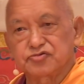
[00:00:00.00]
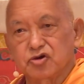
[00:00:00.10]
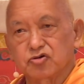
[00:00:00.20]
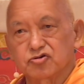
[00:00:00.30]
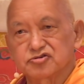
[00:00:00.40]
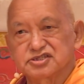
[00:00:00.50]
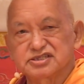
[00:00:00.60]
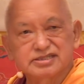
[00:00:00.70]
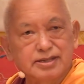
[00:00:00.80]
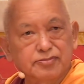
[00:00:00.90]
you're going to
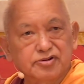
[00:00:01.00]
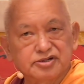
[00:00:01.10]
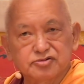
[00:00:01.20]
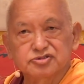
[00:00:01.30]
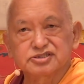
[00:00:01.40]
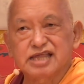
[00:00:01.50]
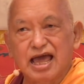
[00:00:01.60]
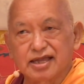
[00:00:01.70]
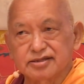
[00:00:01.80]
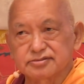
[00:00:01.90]
see somebody who is
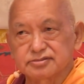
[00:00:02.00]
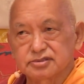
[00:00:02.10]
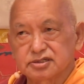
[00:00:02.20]
dying,